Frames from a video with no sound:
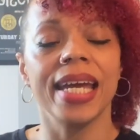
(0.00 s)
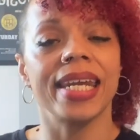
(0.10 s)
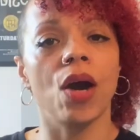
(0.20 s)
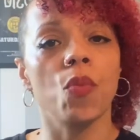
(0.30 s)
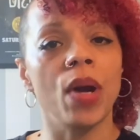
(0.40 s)

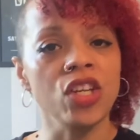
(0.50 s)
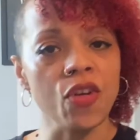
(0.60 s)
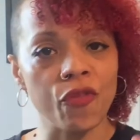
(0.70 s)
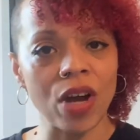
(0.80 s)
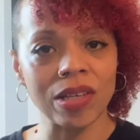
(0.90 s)
Now, when you
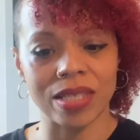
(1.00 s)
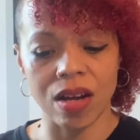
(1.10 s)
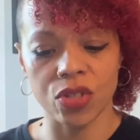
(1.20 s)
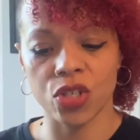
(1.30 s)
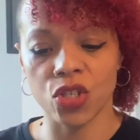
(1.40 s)
first
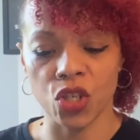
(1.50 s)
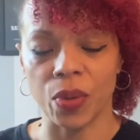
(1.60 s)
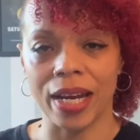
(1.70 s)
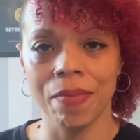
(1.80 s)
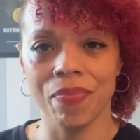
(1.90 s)
start to do
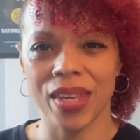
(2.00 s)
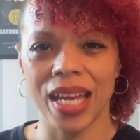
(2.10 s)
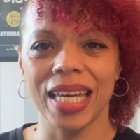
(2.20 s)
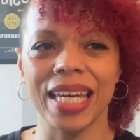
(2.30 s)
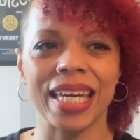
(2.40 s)
it,
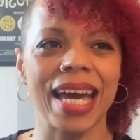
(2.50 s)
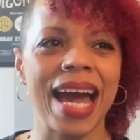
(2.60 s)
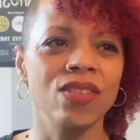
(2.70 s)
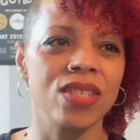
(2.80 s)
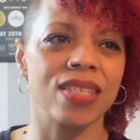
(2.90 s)
it
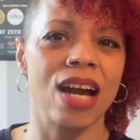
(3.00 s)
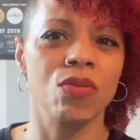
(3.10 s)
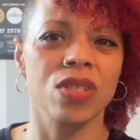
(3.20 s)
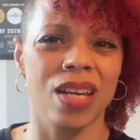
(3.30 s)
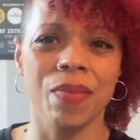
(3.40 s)
can
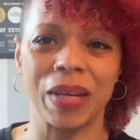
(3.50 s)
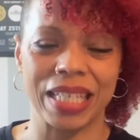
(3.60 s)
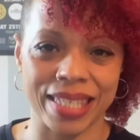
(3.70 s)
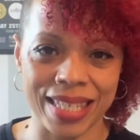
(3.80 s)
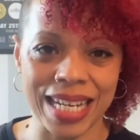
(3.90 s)
sound a bit
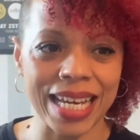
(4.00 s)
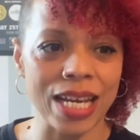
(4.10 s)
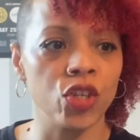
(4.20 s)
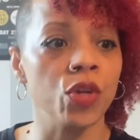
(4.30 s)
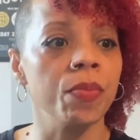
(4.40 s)

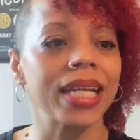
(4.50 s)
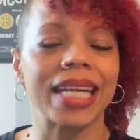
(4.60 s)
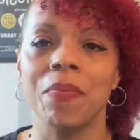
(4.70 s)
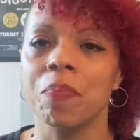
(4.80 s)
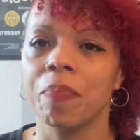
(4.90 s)
silly. You might
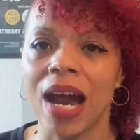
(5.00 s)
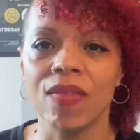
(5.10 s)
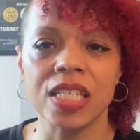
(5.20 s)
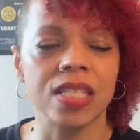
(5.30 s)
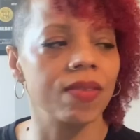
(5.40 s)
get
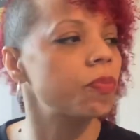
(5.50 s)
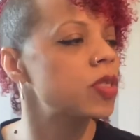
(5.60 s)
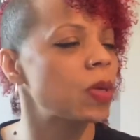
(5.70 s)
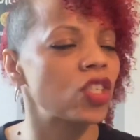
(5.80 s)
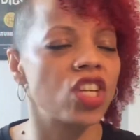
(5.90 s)
embarrassed,
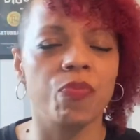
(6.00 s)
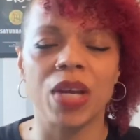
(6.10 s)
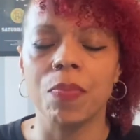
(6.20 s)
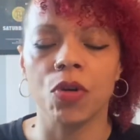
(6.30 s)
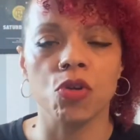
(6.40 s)
especially if
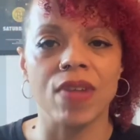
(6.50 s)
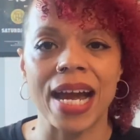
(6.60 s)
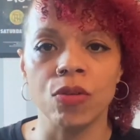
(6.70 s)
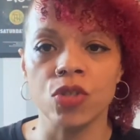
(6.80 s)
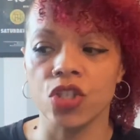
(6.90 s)
people are
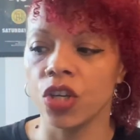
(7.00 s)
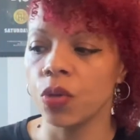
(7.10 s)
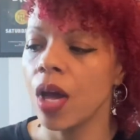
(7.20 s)
around you,